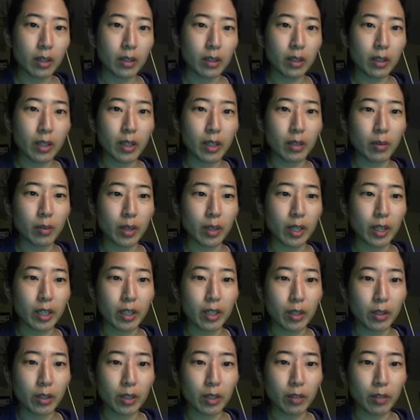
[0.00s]
And then what I
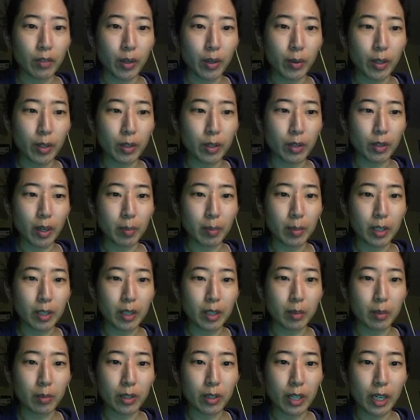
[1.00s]
can do is, if I want to drop in
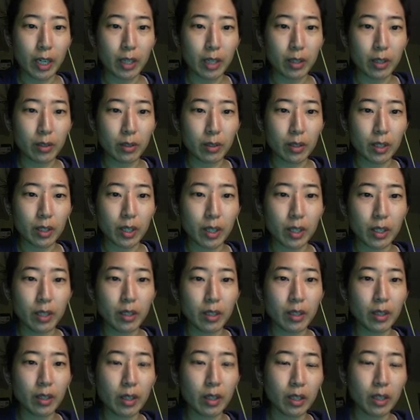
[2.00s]
some shadows
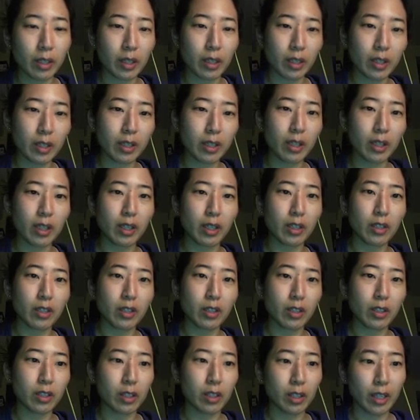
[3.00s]
here, I can
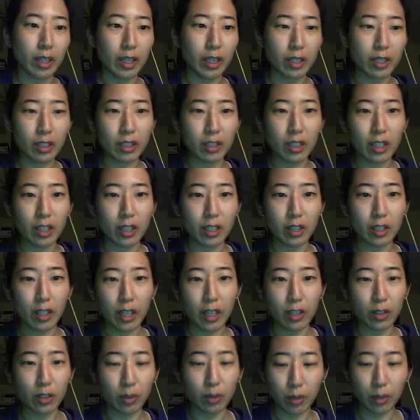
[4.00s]
select just
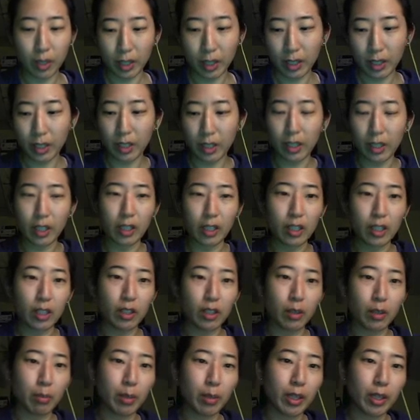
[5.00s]
that tree and I can just
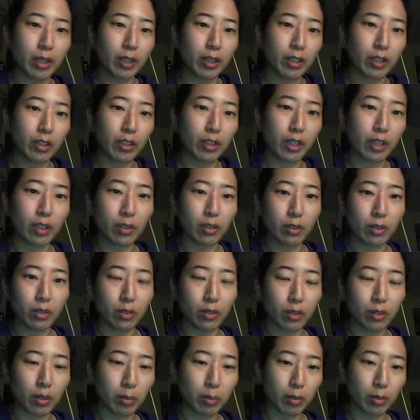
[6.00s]
start painting in
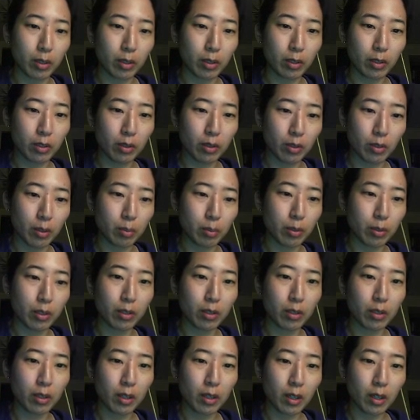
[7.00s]
shadows or something. Whoops.
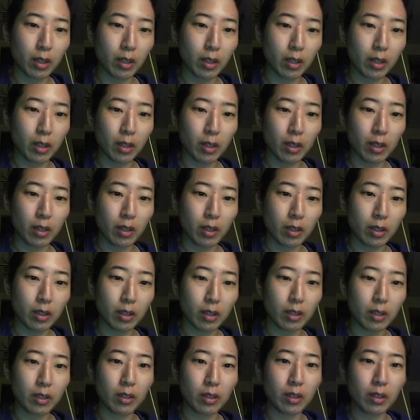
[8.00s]

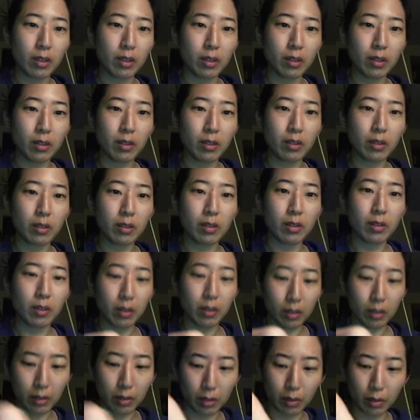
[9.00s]
So, I'll go a
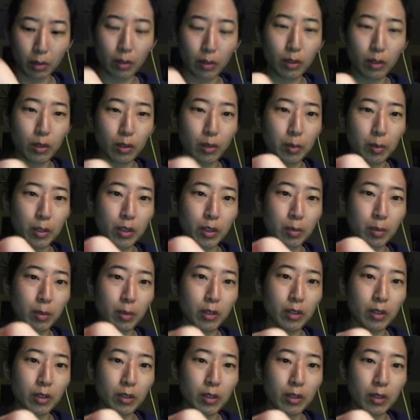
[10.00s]
little bit
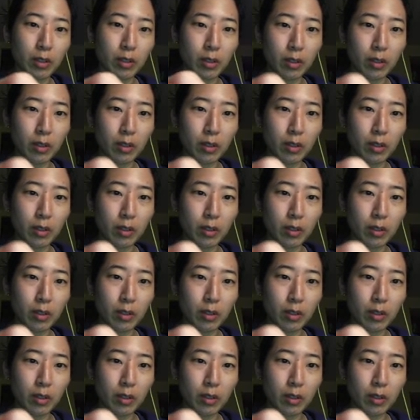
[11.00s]
smaller.